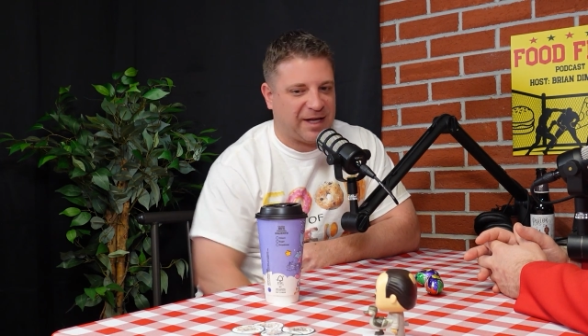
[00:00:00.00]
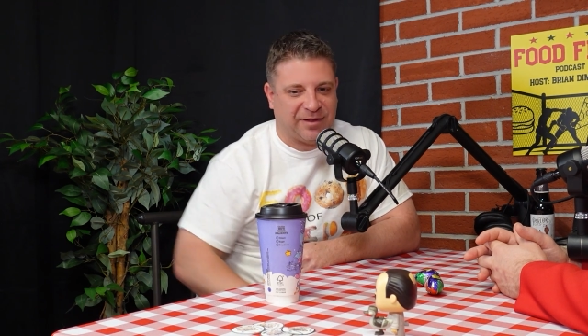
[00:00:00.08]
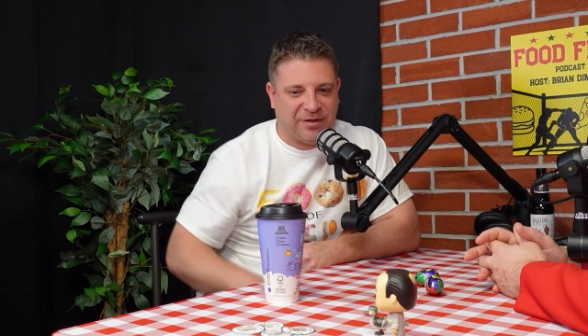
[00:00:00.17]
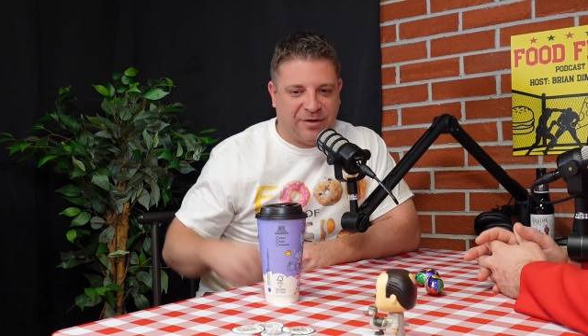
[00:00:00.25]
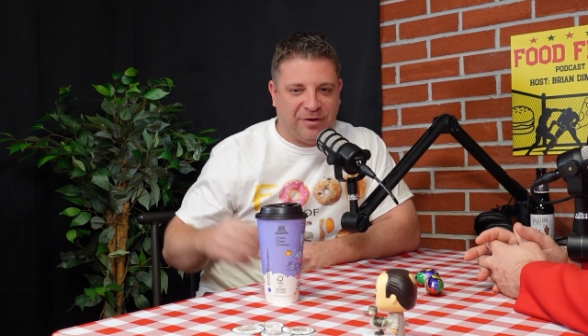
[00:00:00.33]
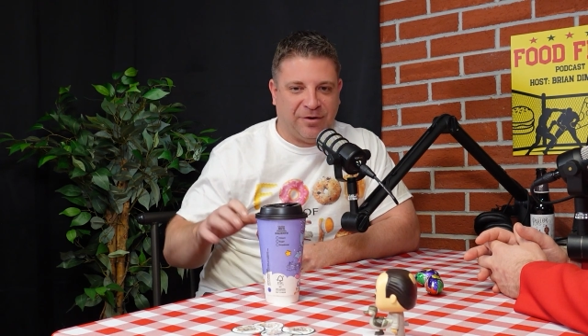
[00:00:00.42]

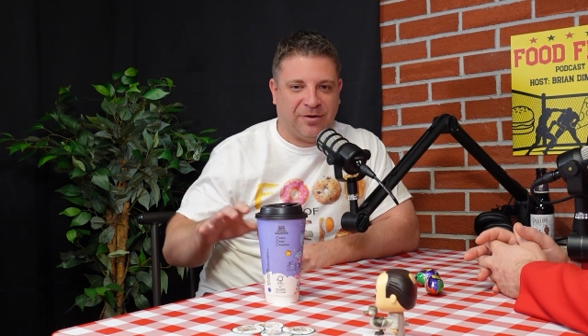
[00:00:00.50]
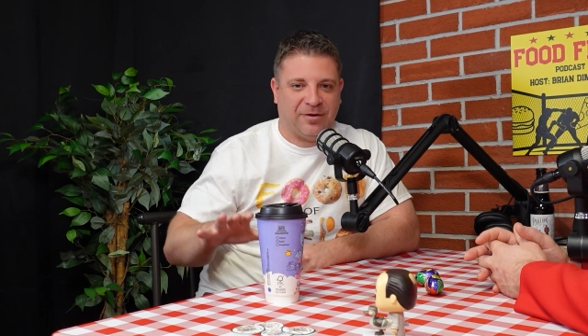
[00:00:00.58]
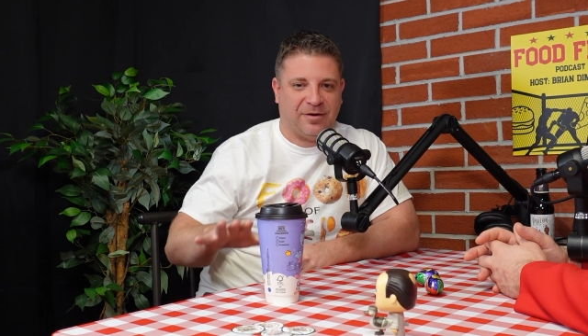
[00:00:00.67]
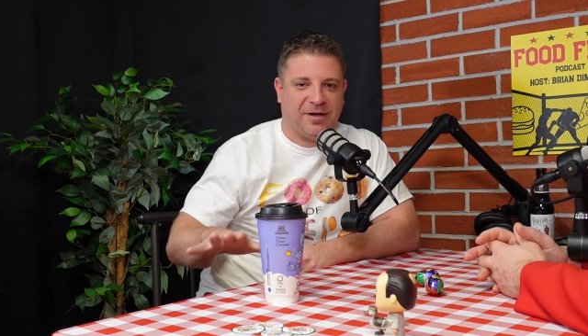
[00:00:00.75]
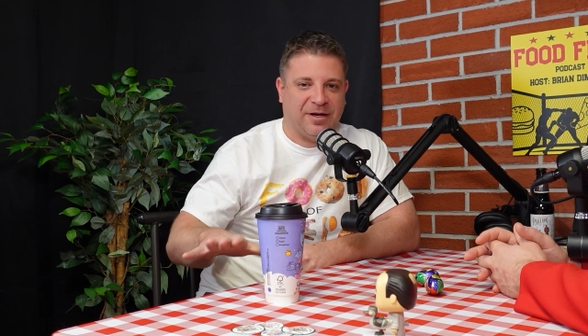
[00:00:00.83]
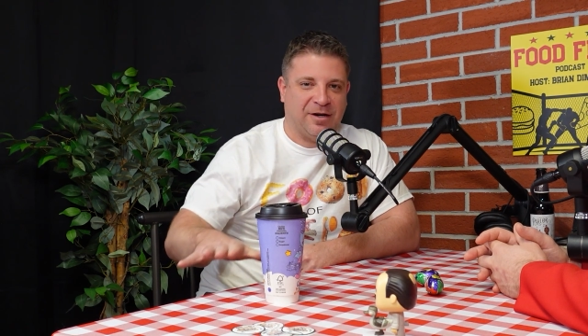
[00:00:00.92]
and they're,
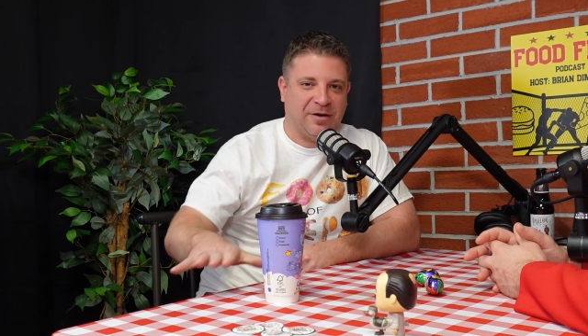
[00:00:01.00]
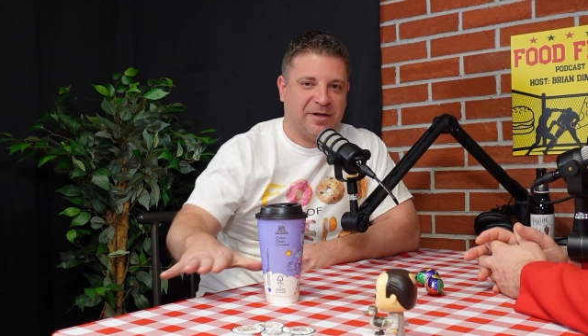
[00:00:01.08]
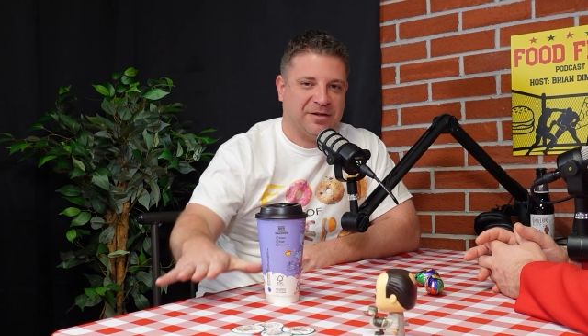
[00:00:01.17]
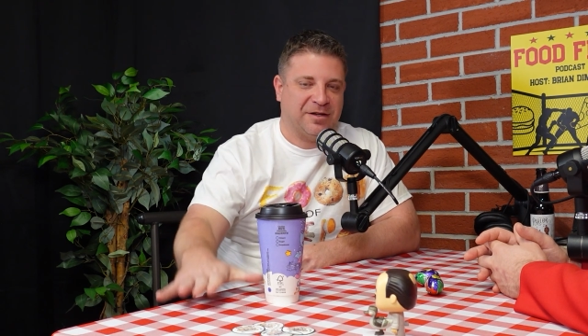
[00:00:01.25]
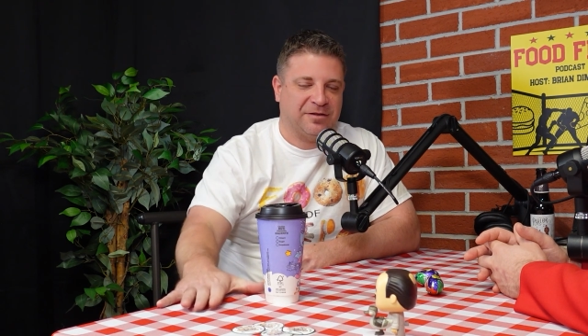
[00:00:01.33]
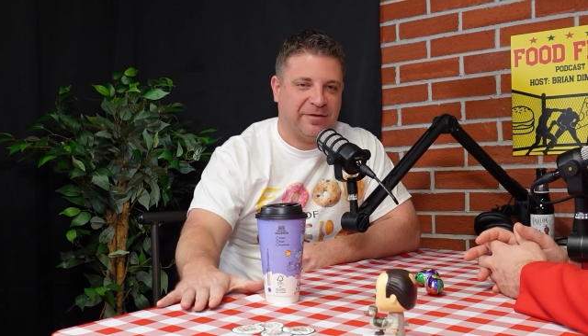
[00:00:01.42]
you know,
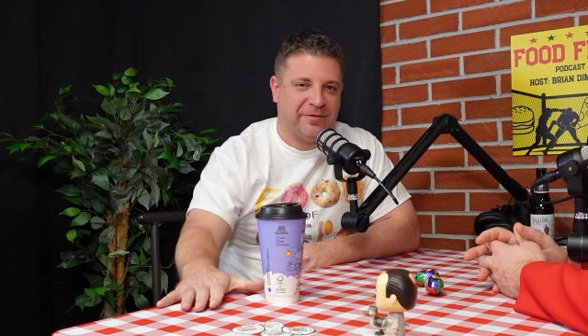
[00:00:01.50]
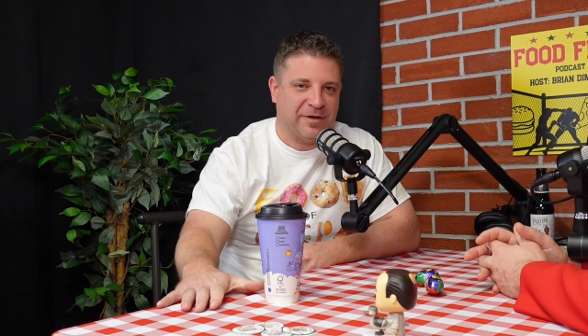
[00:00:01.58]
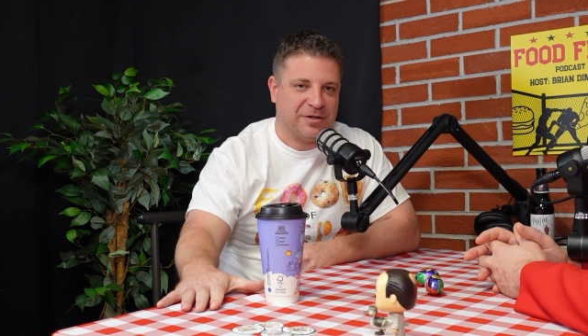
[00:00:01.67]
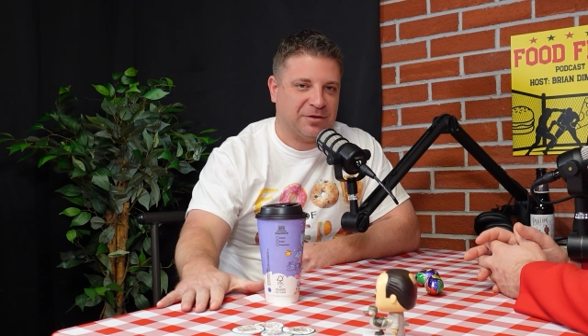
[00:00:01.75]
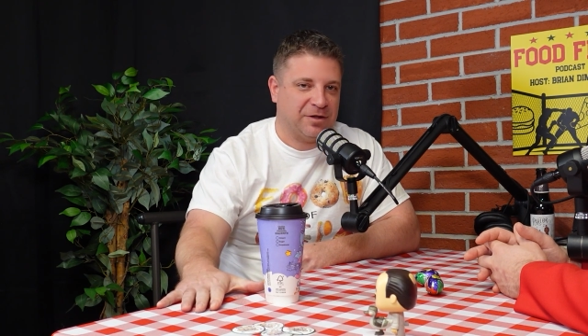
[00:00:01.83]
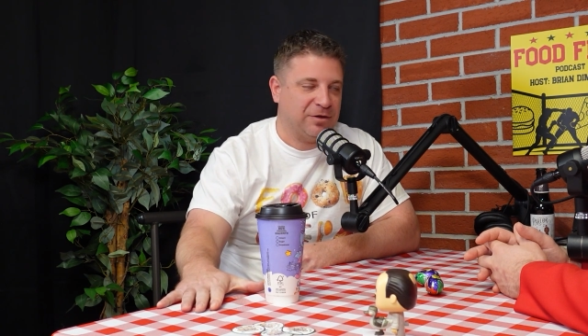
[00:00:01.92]
it doesn't
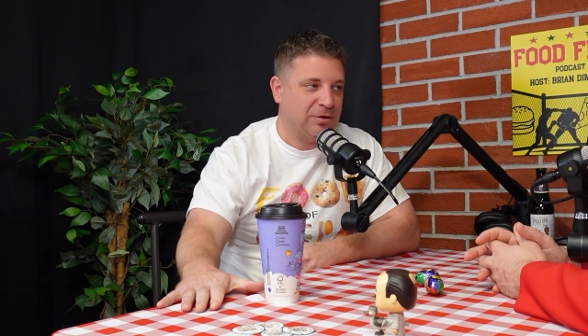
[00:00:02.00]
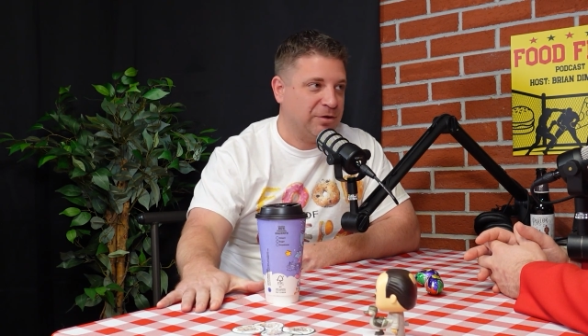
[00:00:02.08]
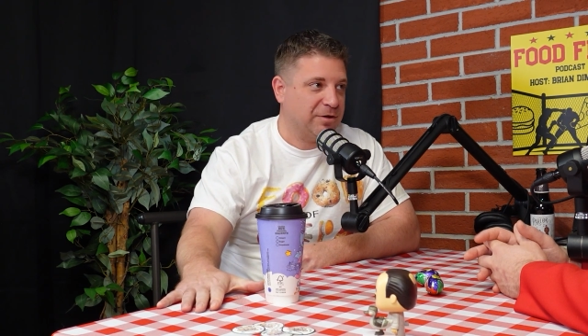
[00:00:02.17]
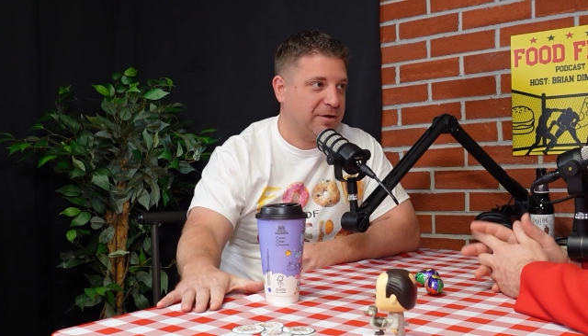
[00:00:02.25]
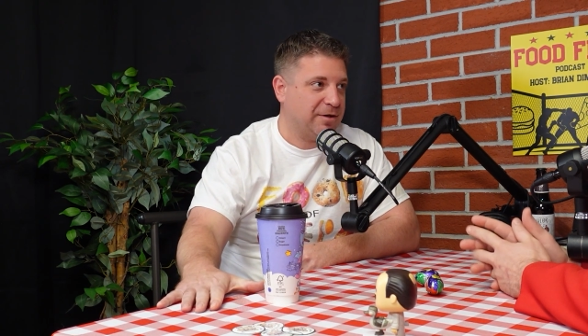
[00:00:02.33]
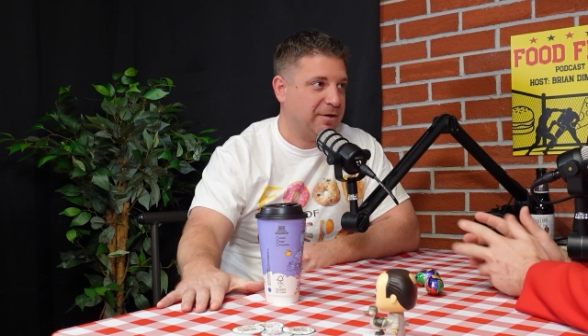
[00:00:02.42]
visually look